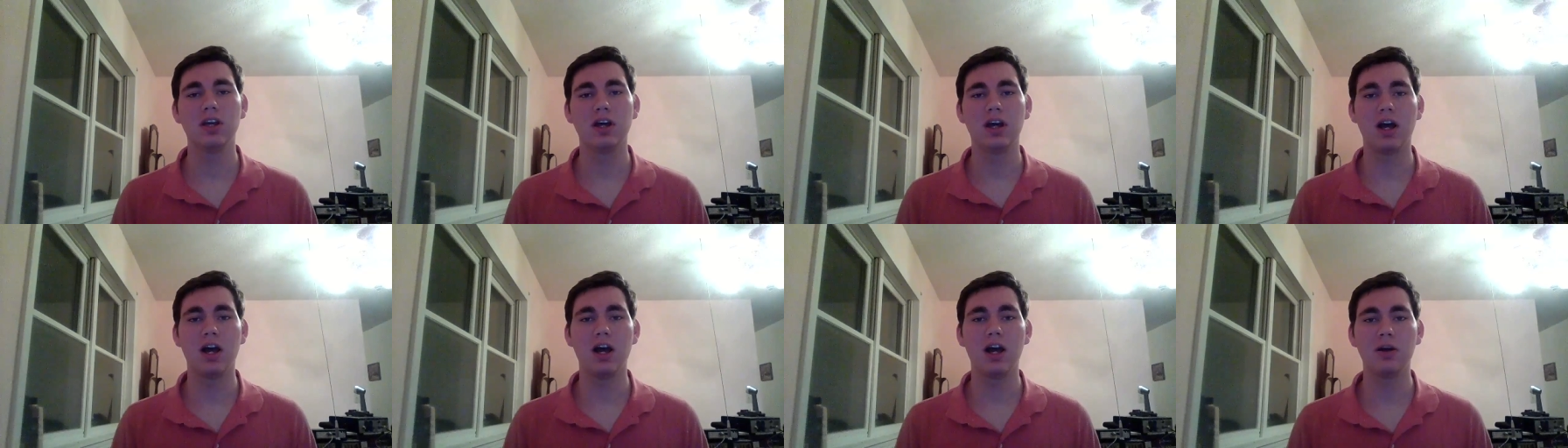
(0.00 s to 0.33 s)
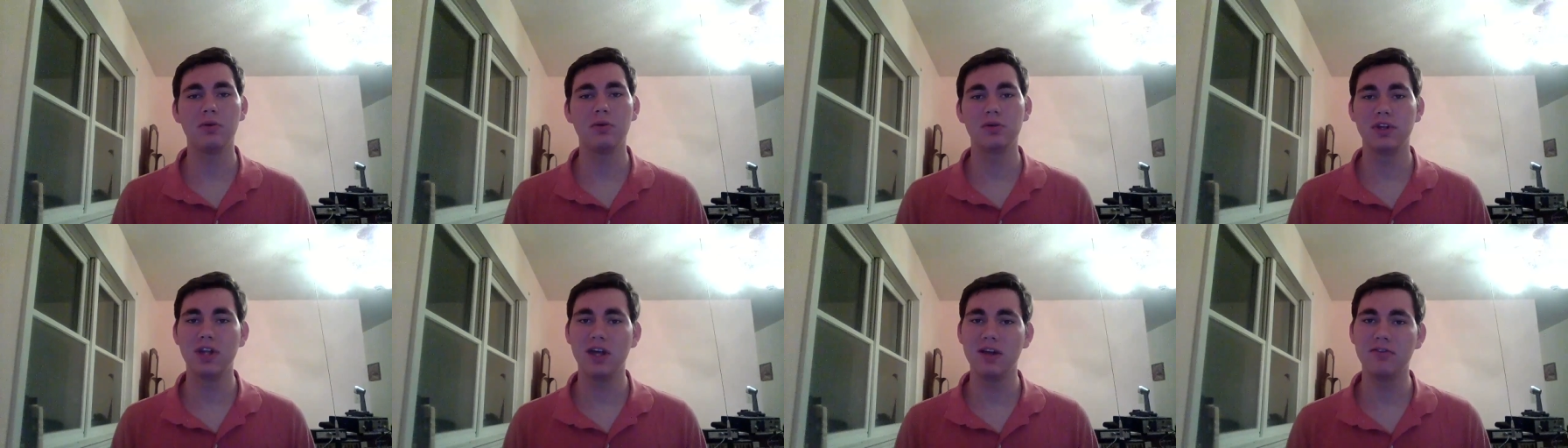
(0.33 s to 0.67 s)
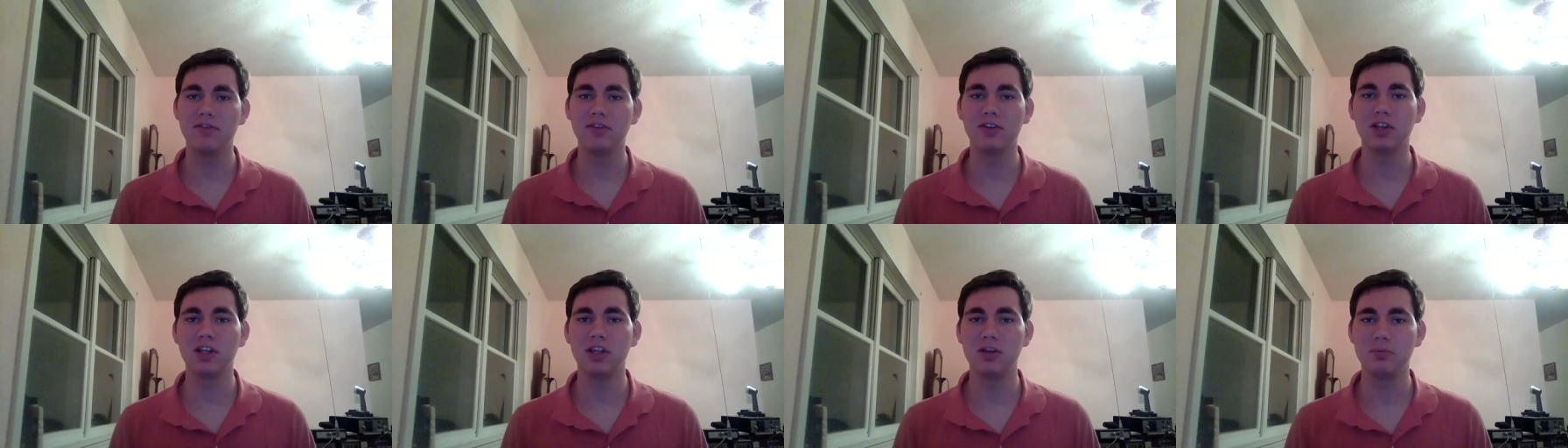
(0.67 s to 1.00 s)
I would
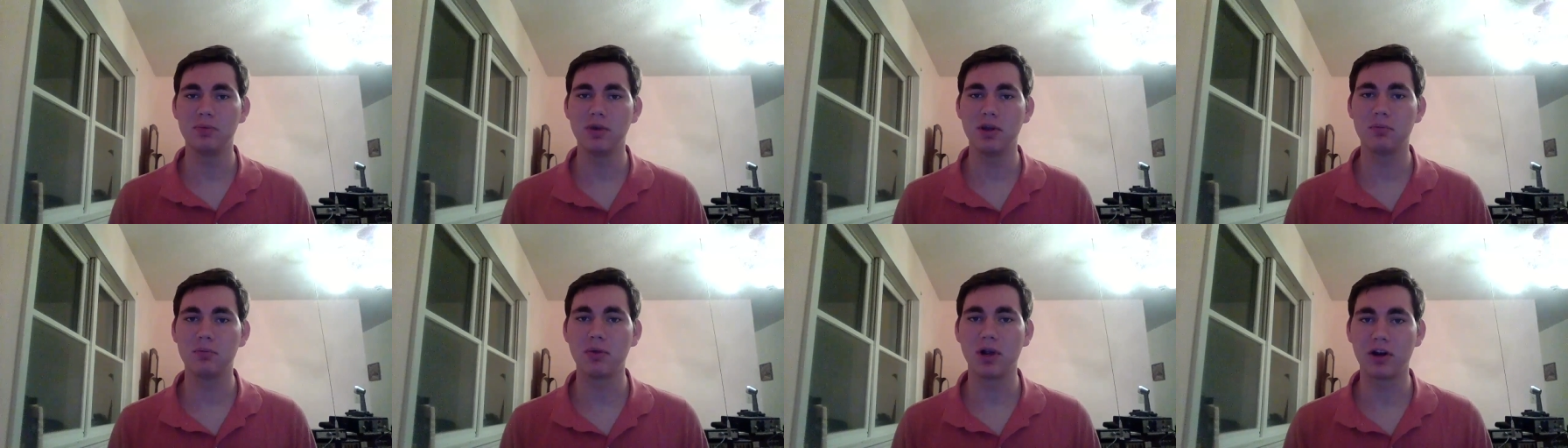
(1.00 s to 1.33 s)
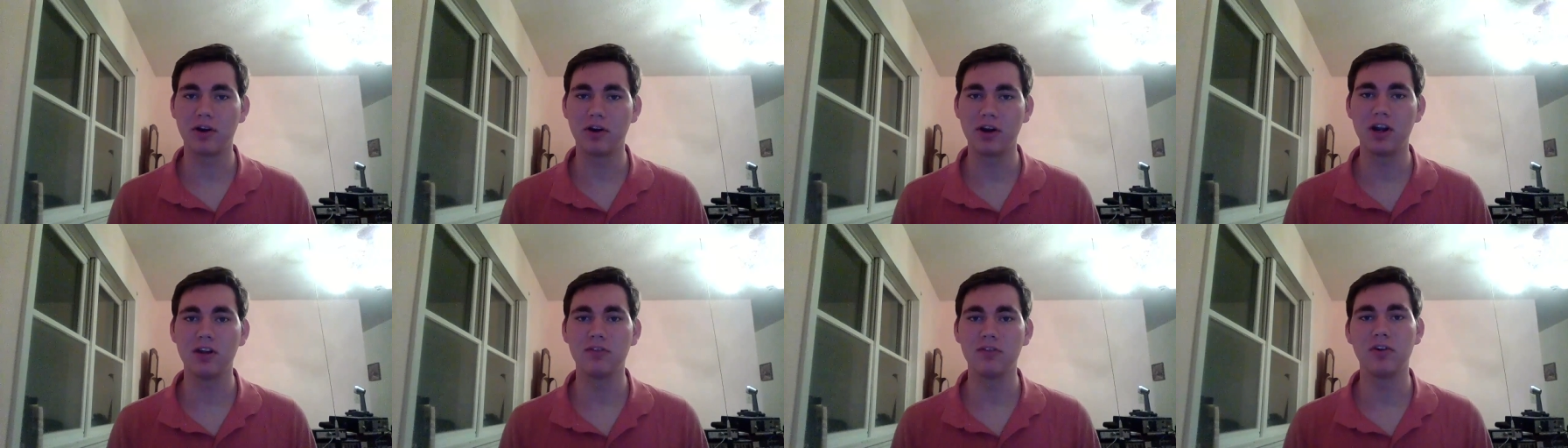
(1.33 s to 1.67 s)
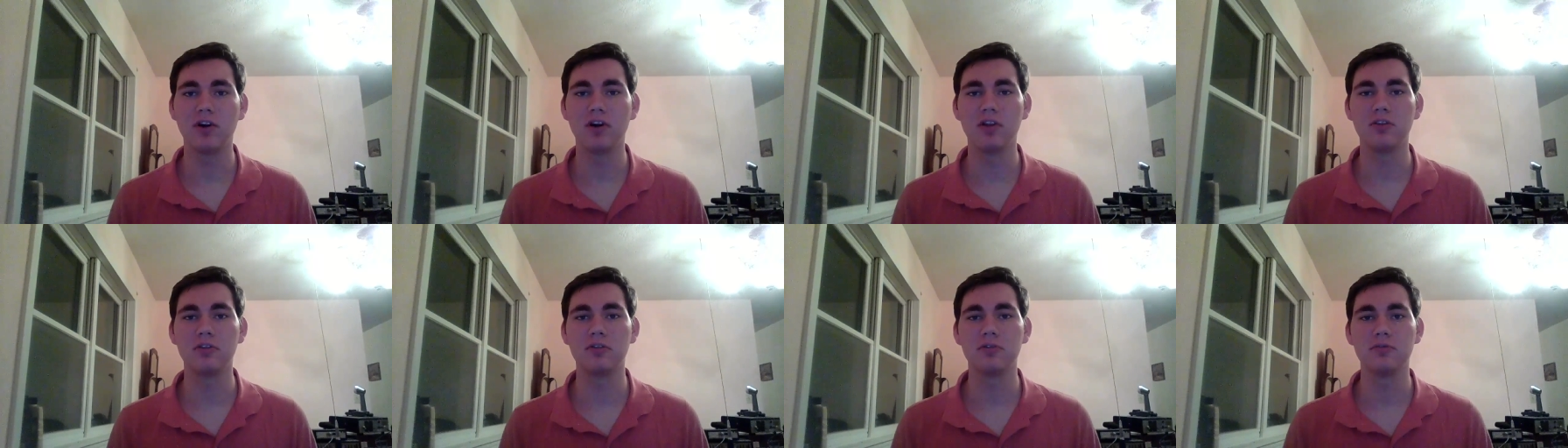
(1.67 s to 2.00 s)
definitely pick my
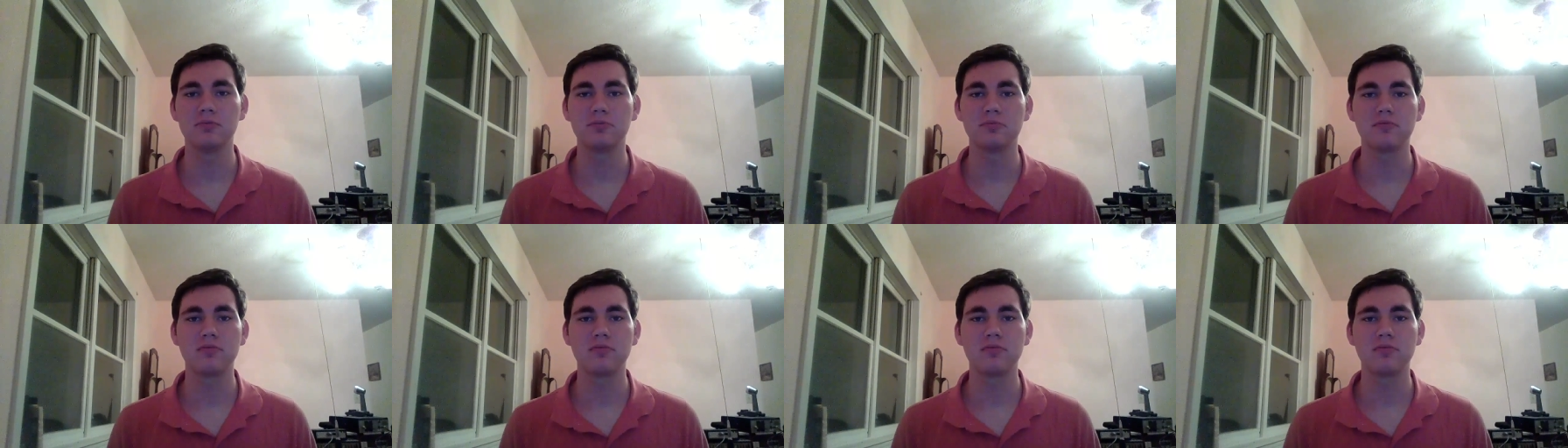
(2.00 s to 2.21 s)
grandfather.